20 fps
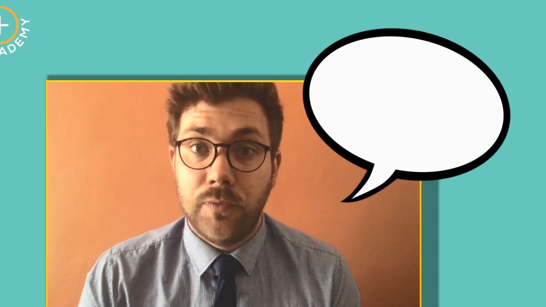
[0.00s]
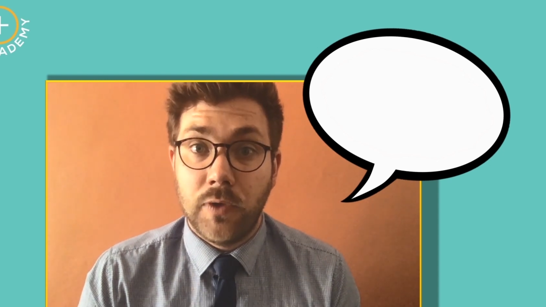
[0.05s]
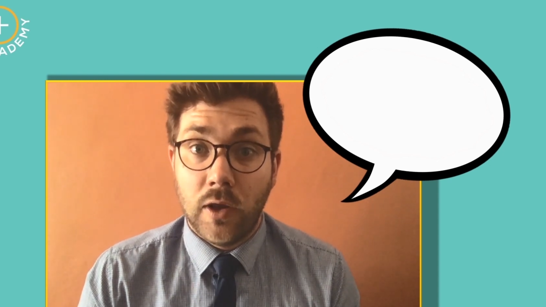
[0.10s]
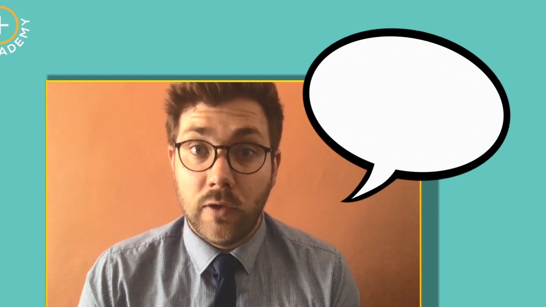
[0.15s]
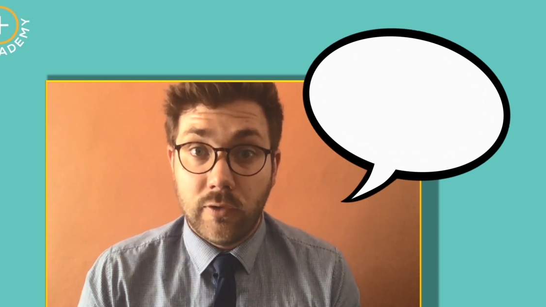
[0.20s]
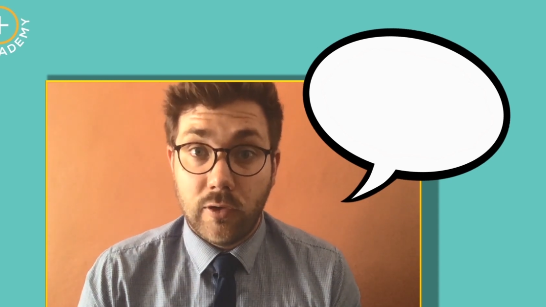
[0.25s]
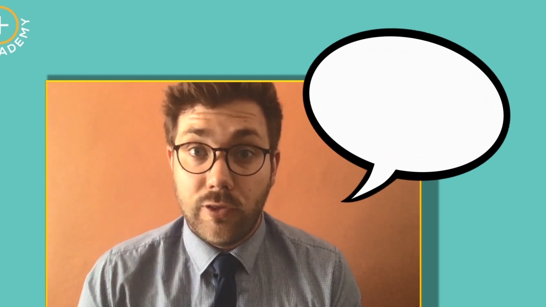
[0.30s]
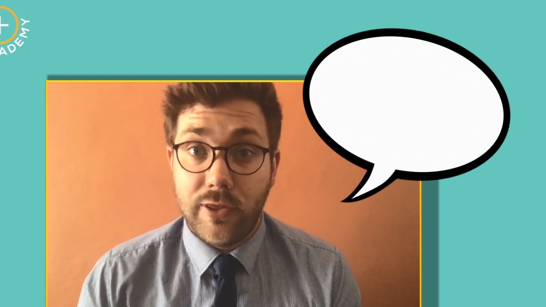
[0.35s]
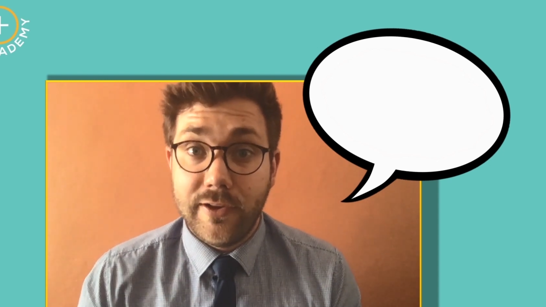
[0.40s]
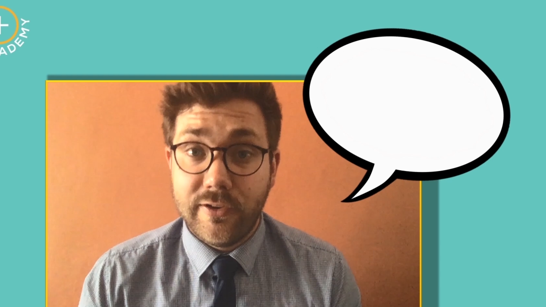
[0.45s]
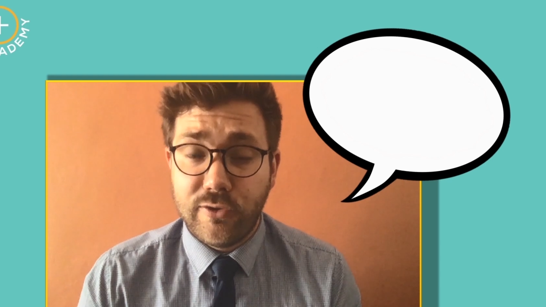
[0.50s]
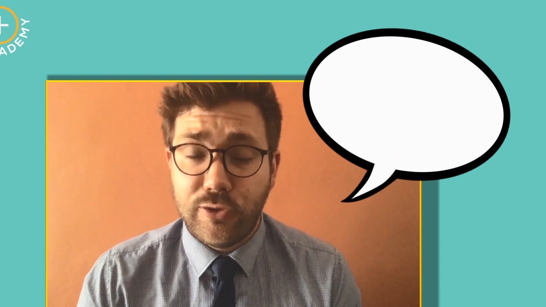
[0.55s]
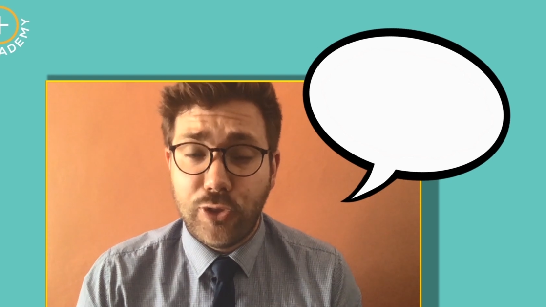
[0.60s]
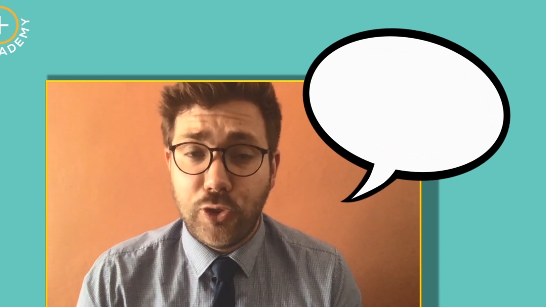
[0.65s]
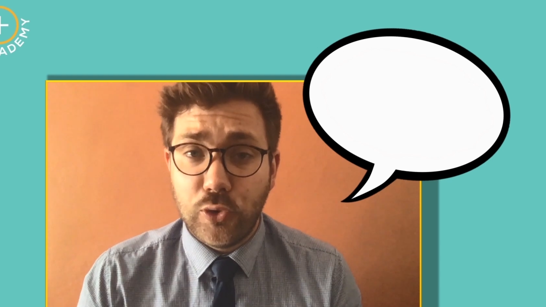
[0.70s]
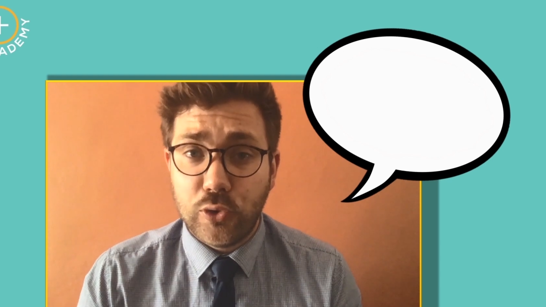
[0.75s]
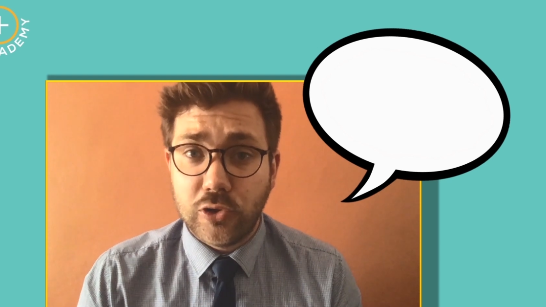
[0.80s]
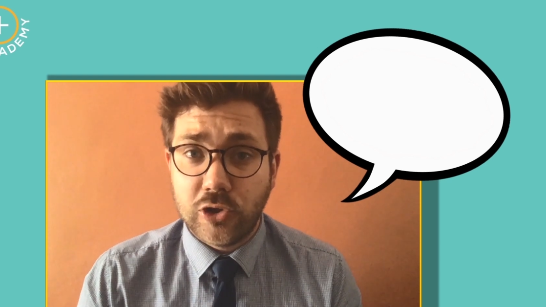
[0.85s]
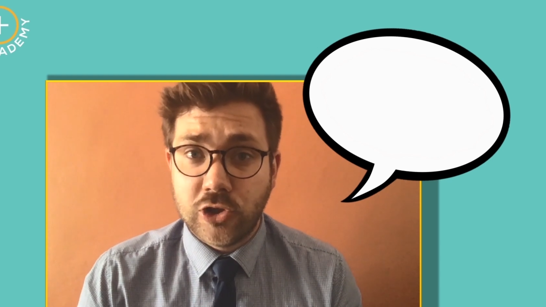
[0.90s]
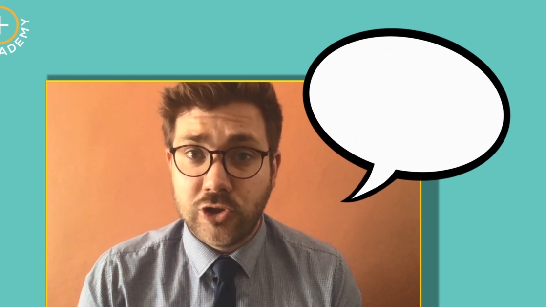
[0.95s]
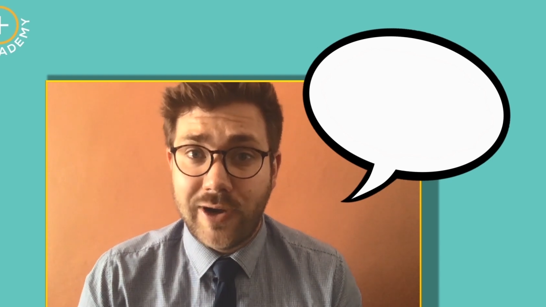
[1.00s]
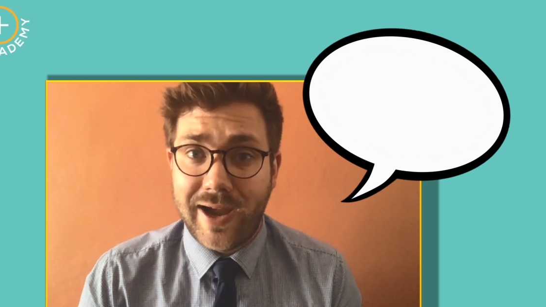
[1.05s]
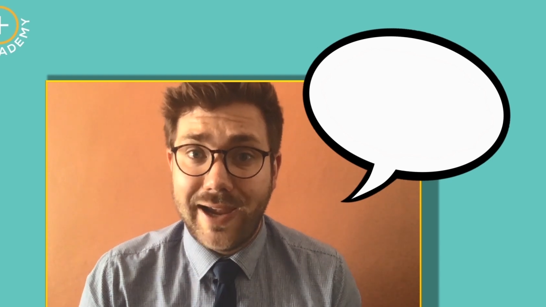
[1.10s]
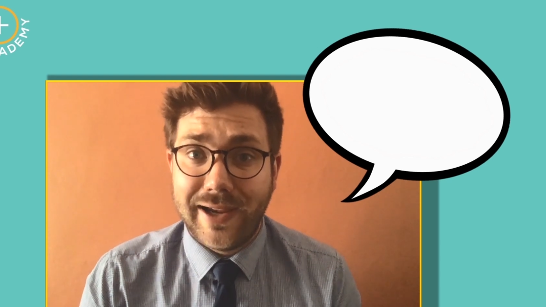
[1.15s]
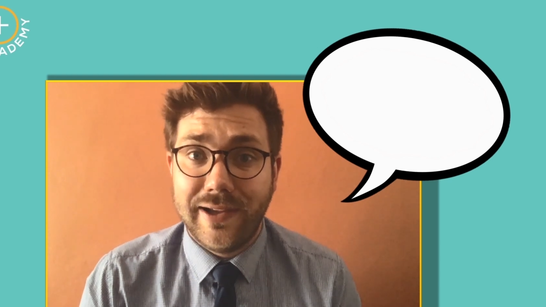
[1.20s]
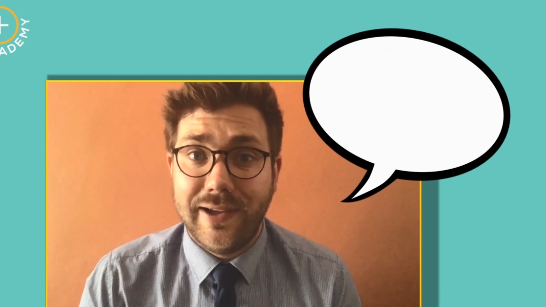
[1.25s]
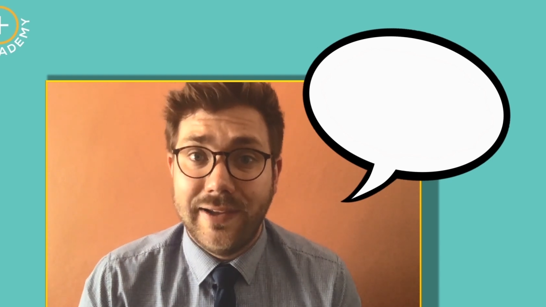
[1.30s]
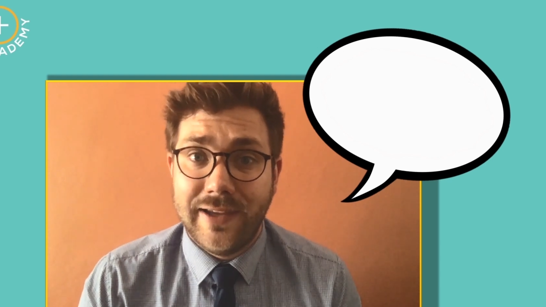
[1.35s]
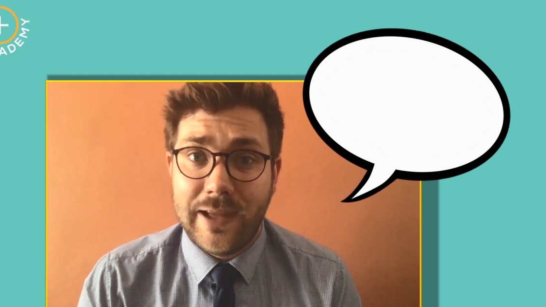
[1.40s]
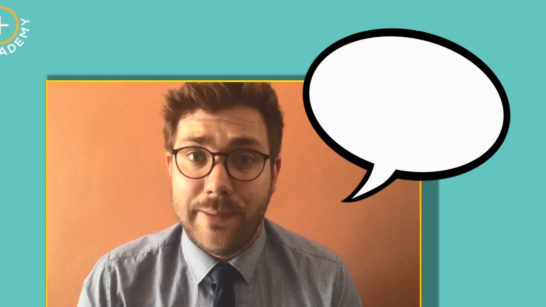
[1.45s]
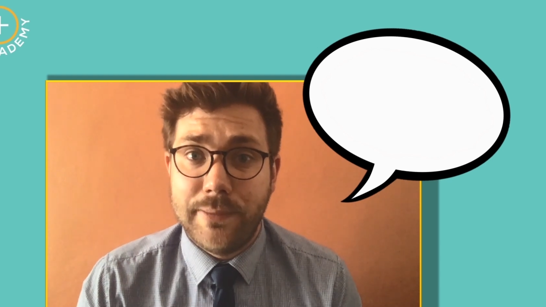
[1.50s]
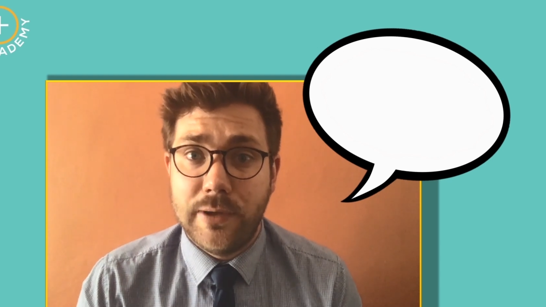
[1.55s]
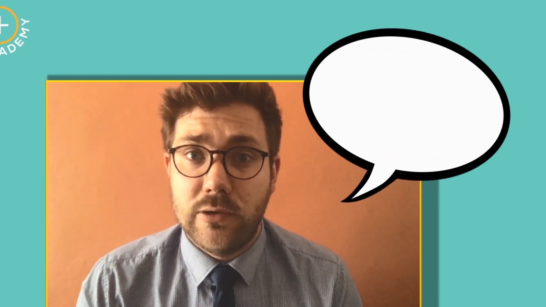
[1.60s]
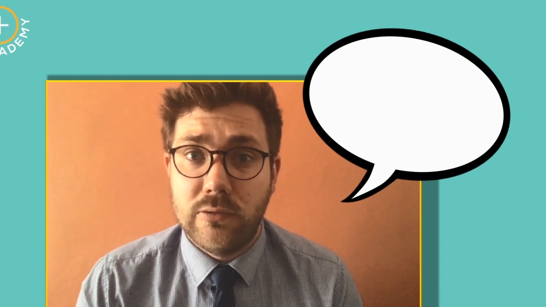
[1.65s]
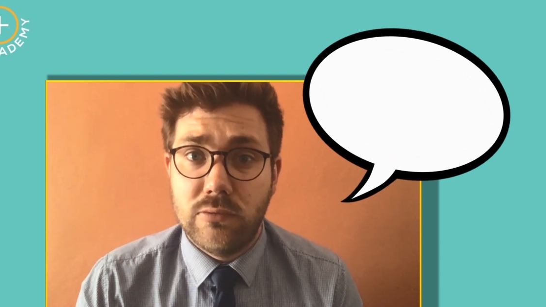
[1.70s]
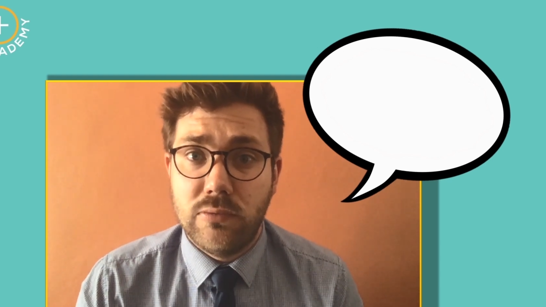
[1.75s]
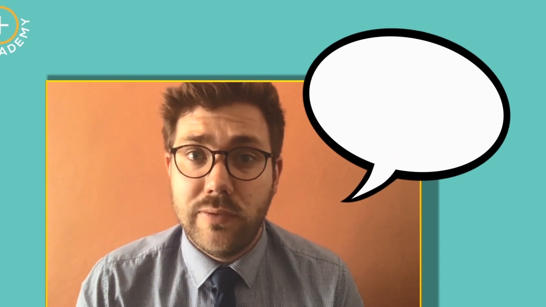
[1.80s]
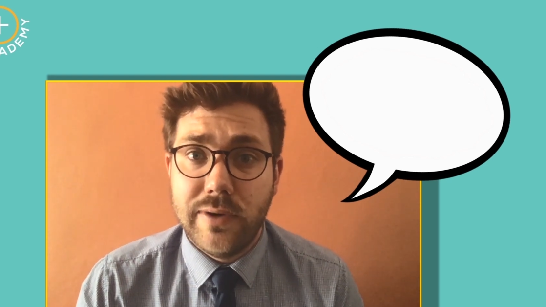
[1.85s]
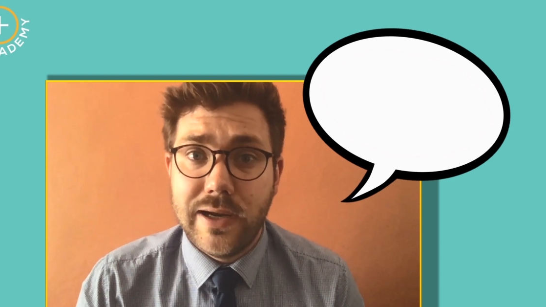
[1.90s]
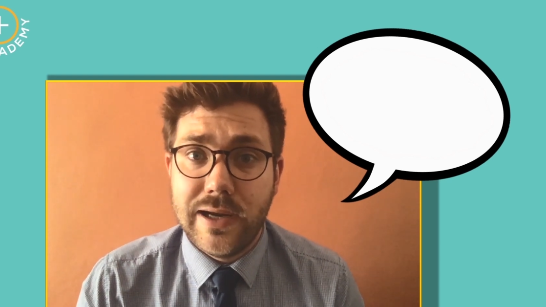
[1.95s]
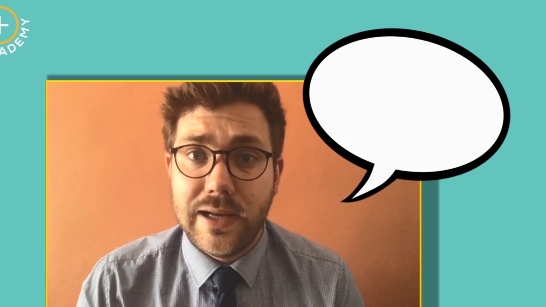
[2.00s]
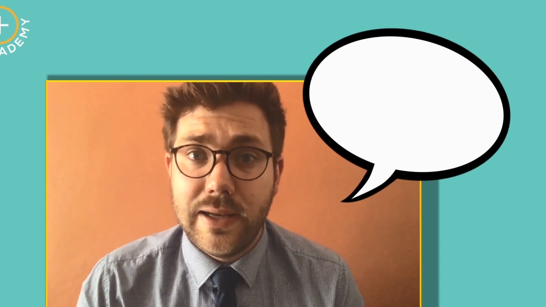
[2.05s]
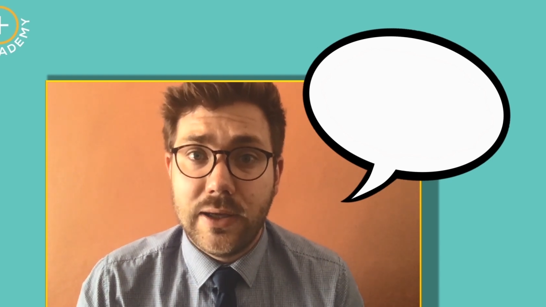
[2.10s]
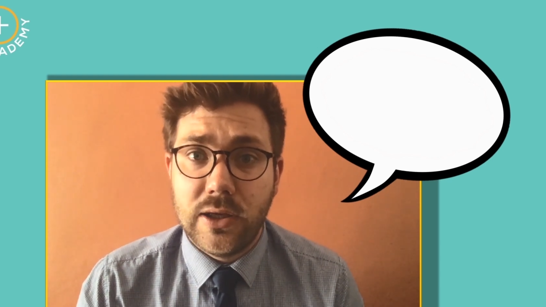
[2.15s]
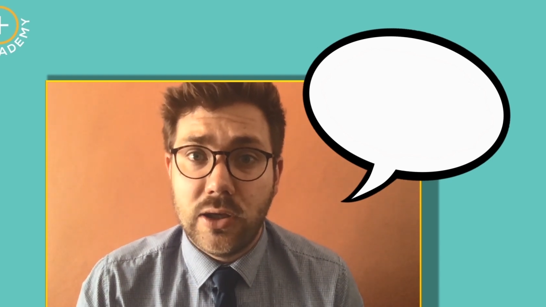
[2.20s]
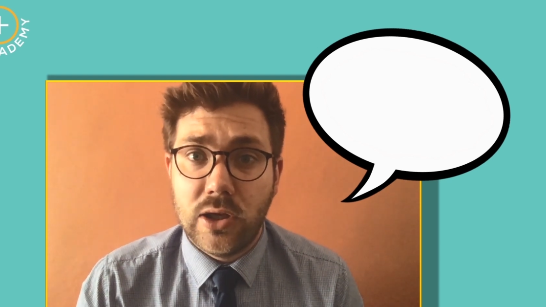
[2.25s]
So this thought track can be a really